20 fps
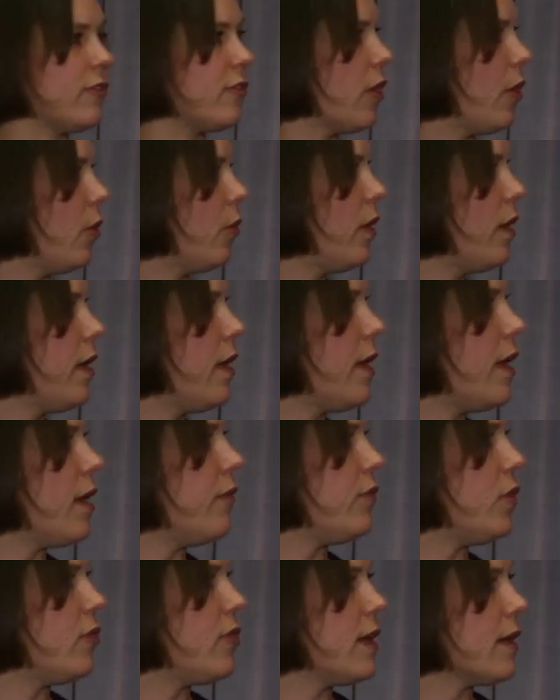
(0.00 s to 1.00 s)
So
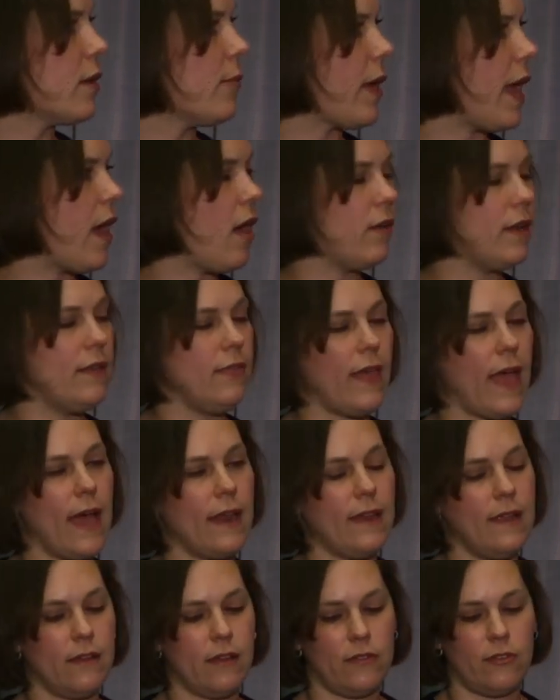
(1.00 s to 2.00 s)
if you think about in
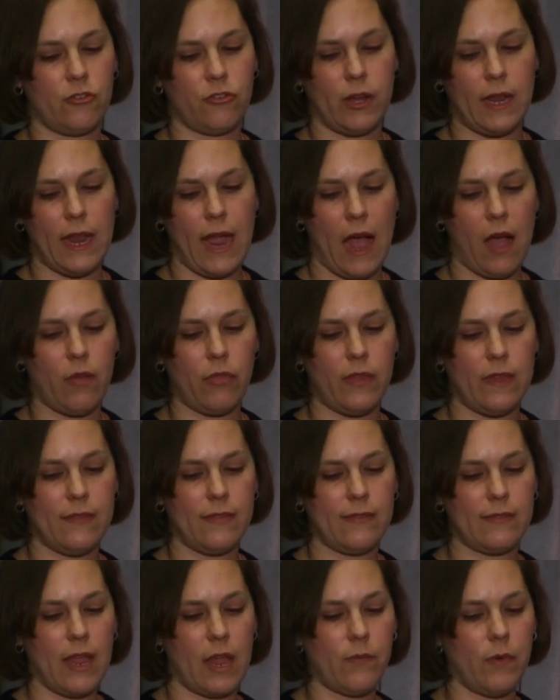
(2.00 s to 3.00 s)
that industry how
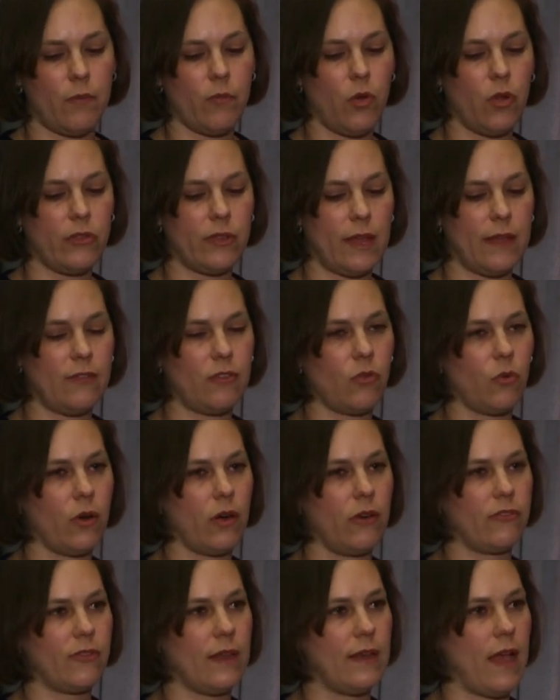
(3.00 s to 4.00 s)
this type of
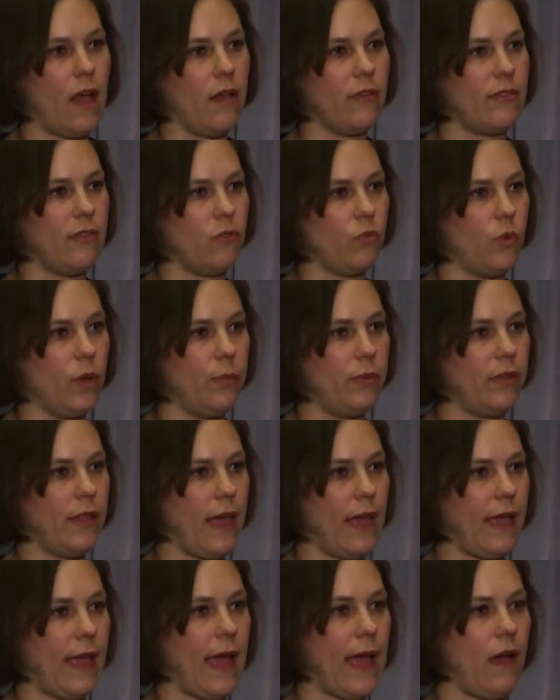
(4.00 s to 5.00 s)
multi-source analysis would
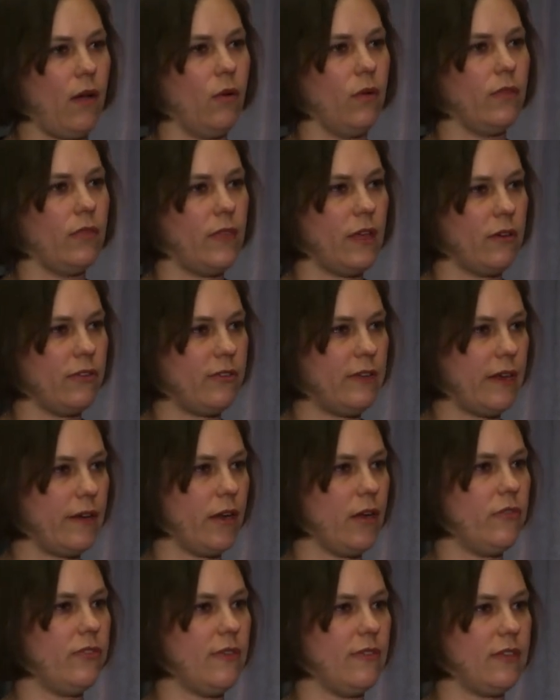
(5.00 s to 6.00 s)
play out, their
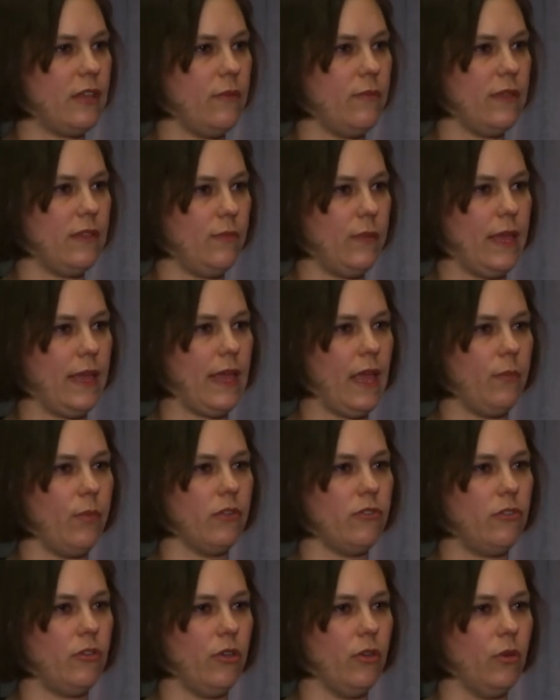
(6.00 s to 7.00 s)
stereo system is being
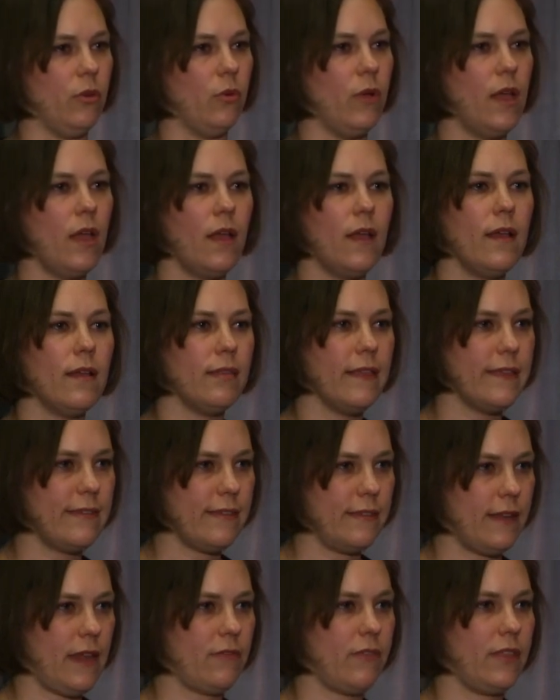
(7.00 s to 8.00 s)
able to
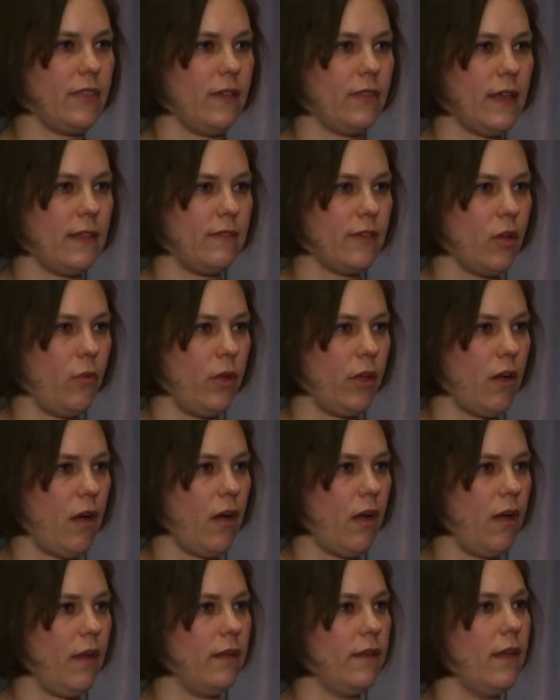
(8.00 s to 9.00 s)
listen to everything that's going
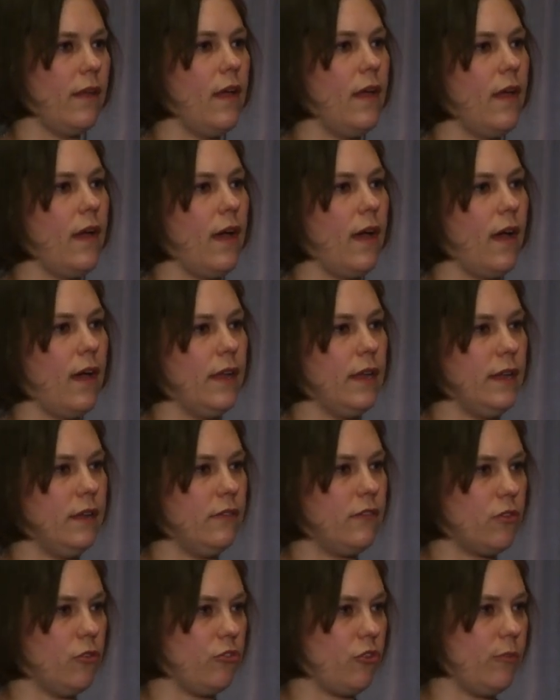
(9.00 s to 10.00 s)
on
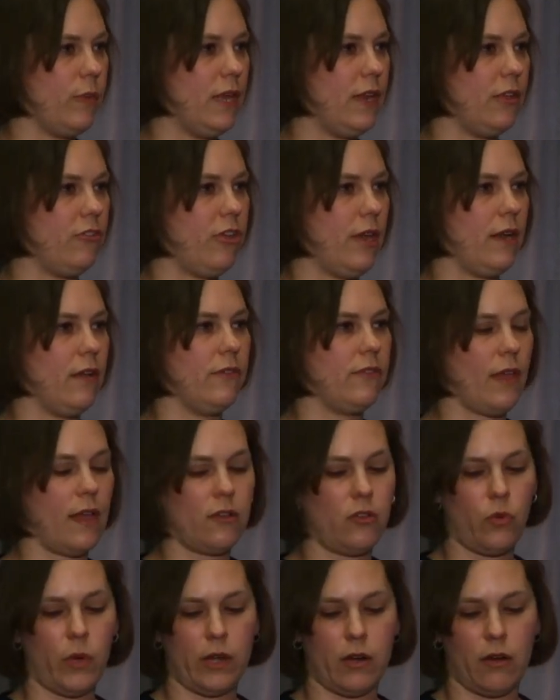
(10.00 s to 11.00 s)
in social media channels
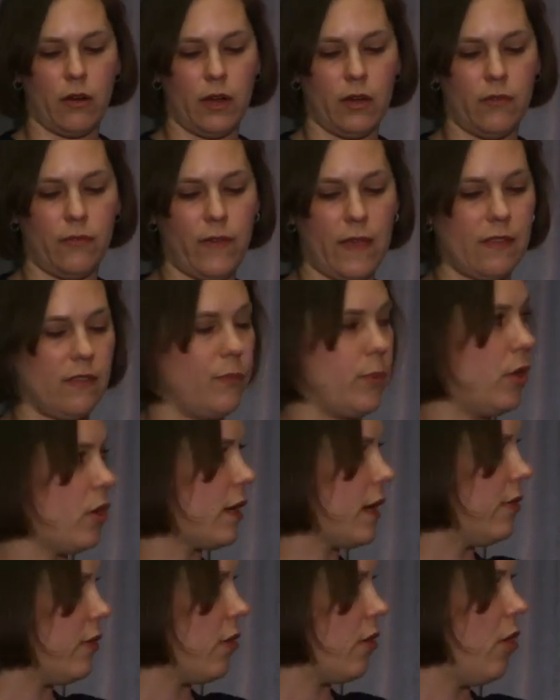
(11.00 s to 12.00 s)
like Twitter and
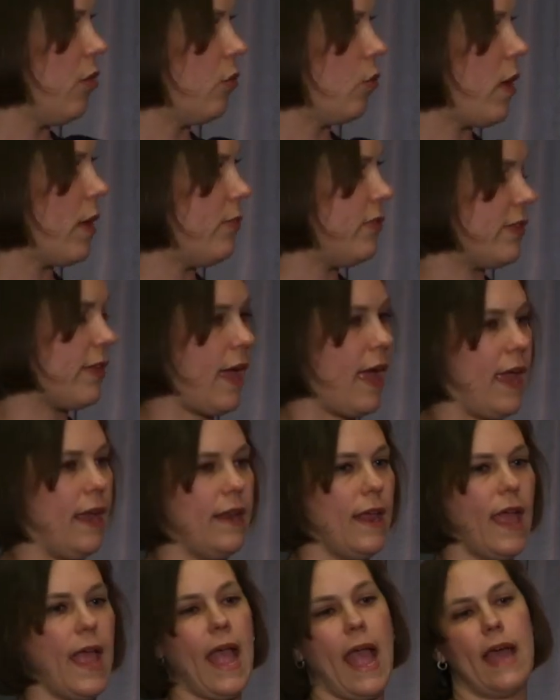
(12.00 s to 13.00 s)
Facebook and their own
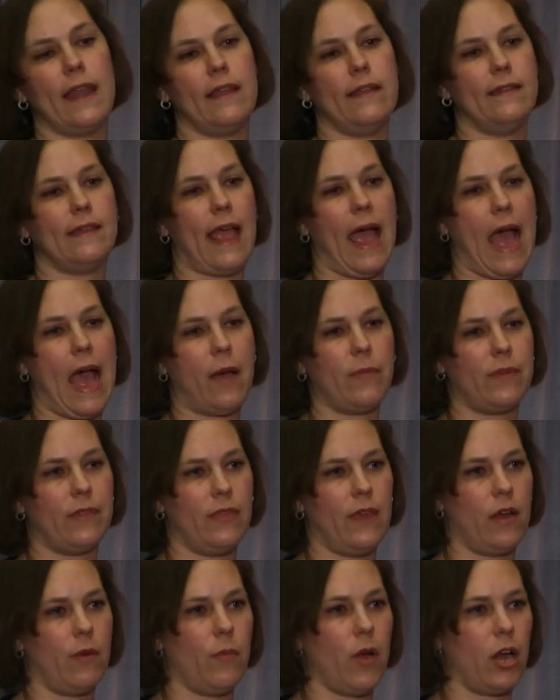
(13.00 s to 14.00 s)
website and adapt
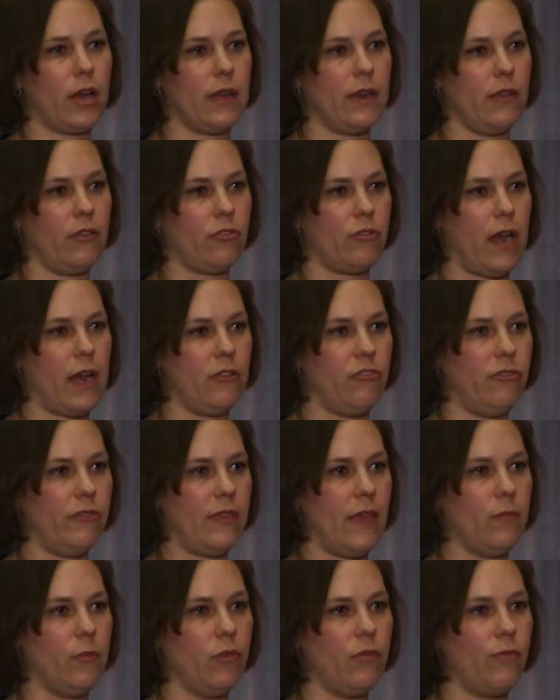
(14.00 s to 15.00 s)
their marketing strategies as
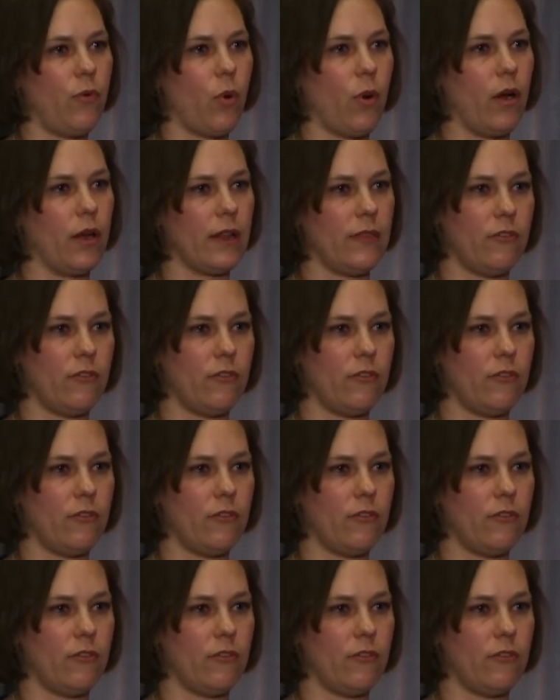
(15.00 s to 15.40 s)
they move forward.